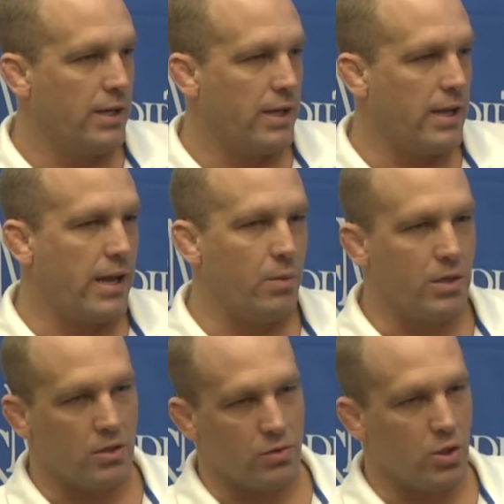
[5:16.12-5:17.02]
And now
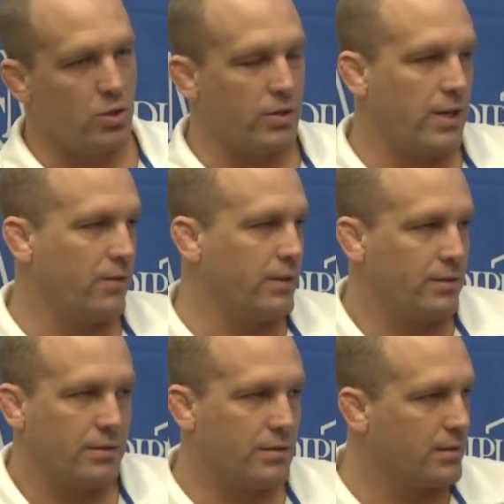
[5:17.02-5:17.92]
being on the road
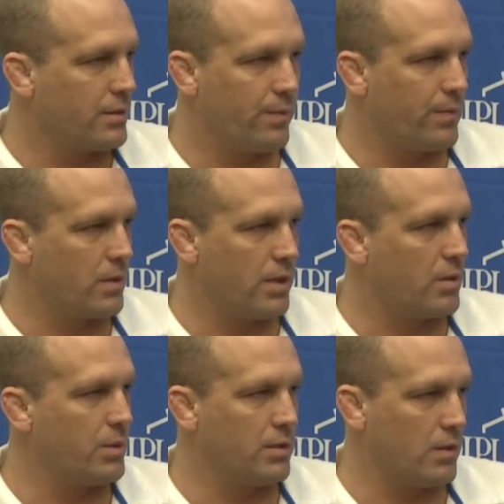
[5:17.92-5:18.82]
traveling's not
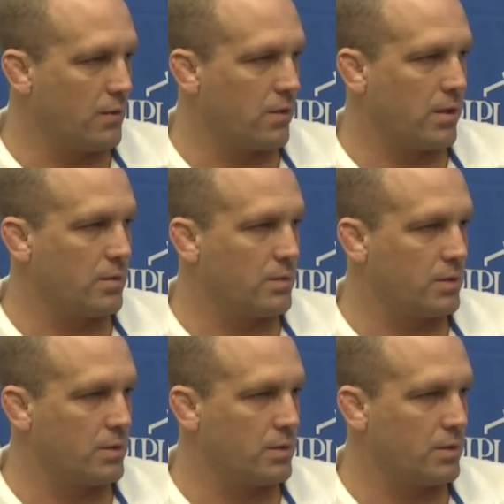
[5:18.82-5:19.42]
a big deal for them.